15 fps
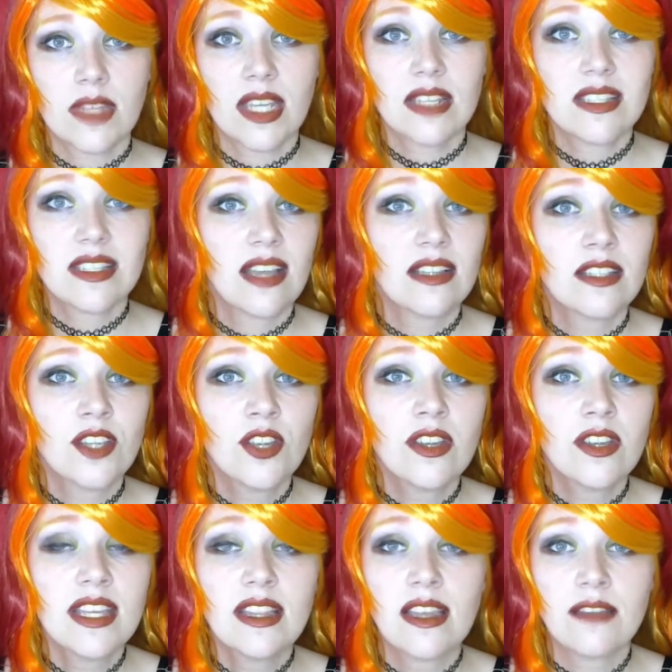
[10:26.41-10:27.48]
Telling her
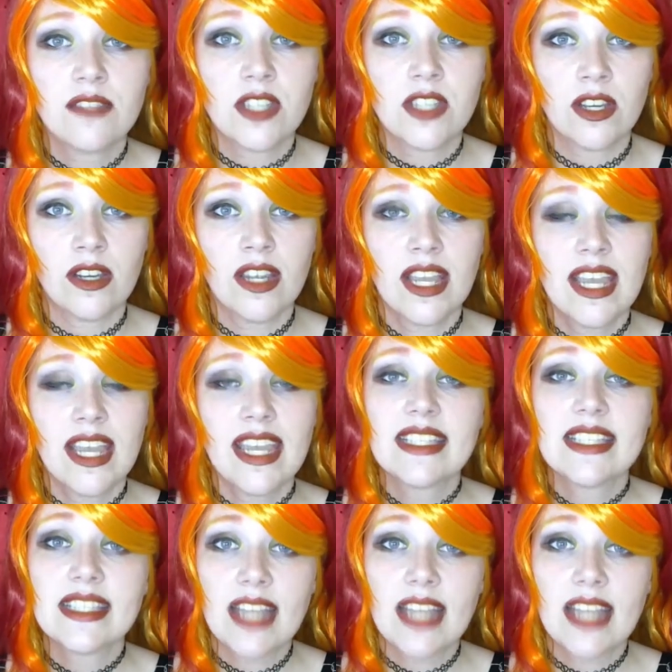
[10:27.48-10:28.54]
he loves her, he
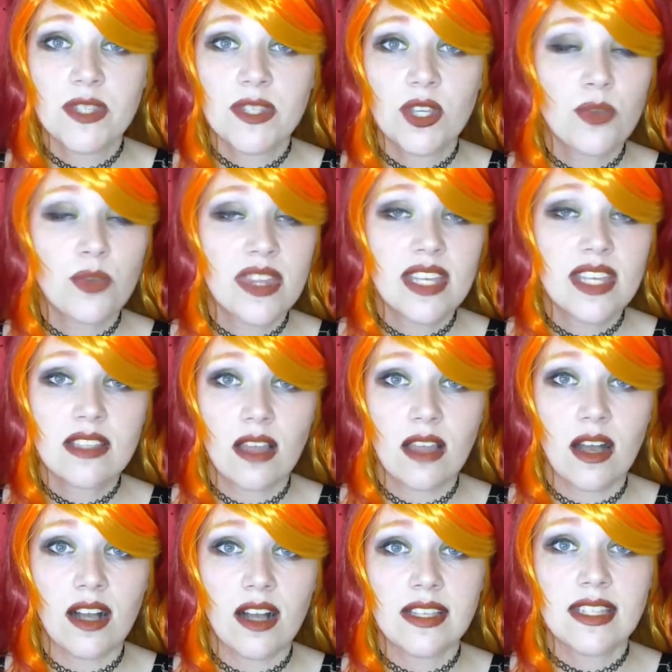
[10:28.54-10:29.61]
stabs her with his
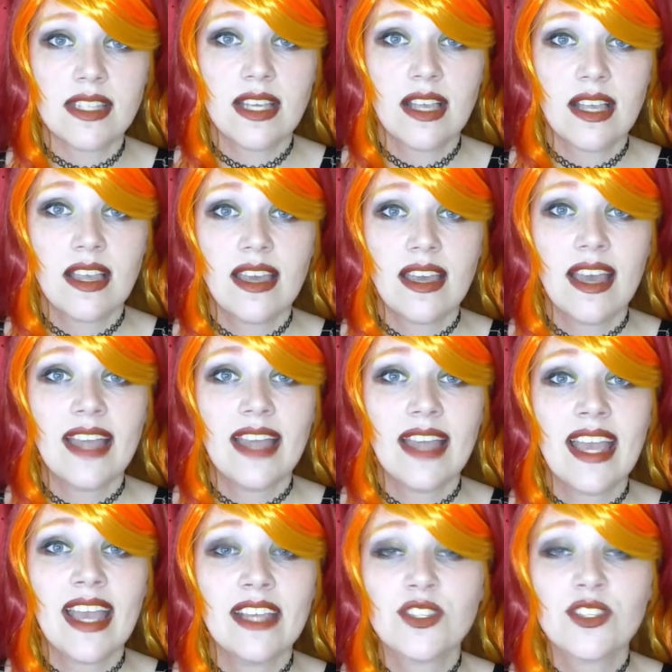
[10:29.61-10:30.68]
claws and
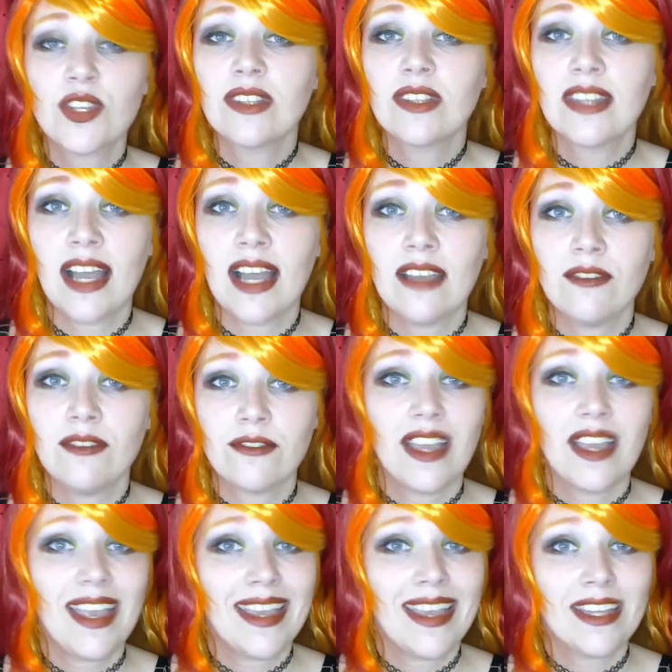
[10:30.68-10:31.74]
ends her life
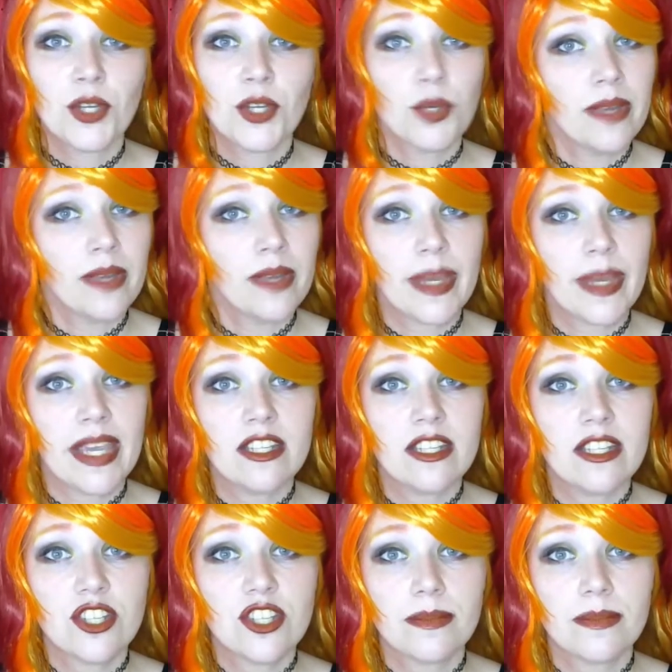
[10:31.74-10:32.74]
and her rampage.